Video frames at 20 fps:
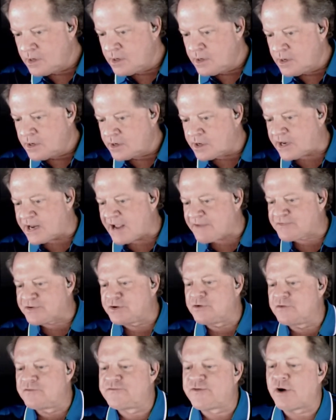Good
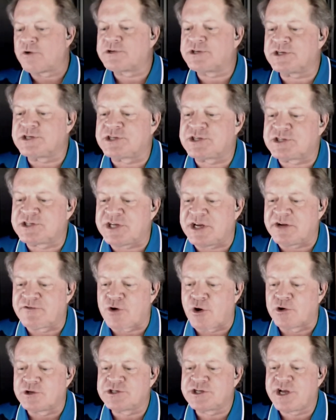afternoon, folks. This is Steve
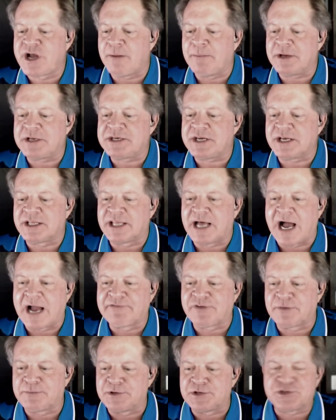Rhodes coming to you live
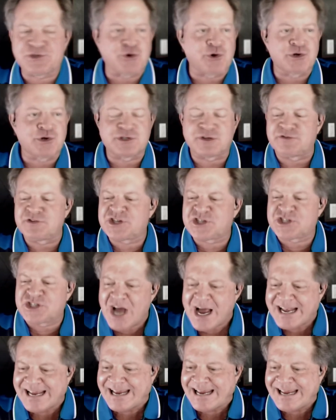from the shores of
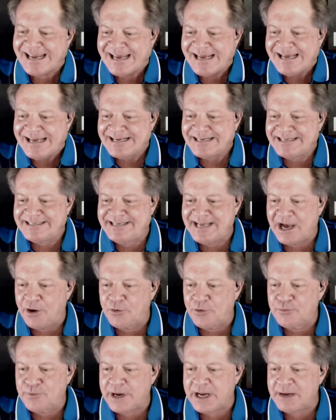sunny
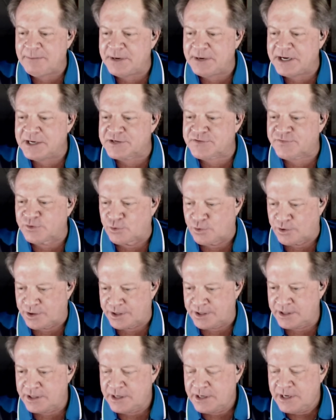Delray Beach,
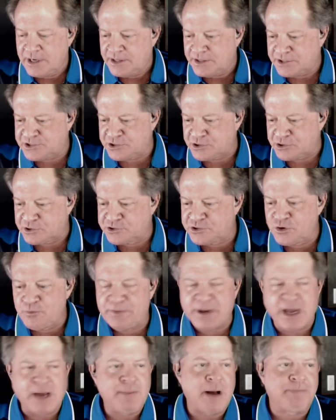Florida. This is your 2
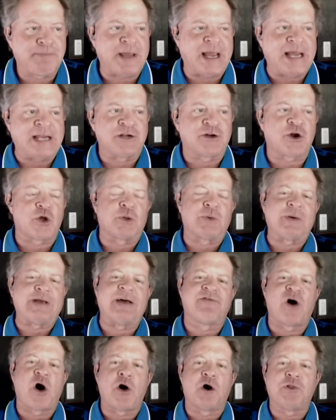p.m. update, and currently we
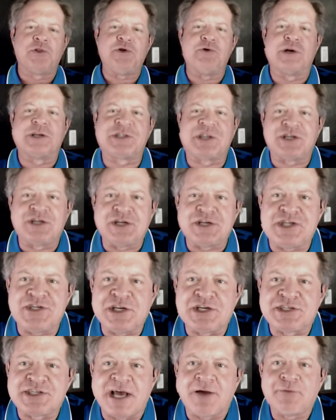have all the U.S.
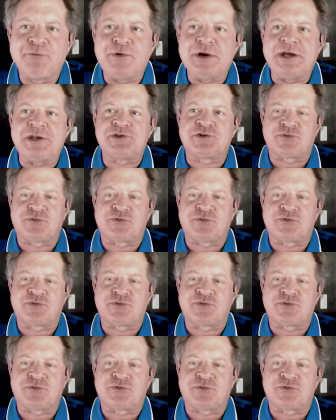indices that we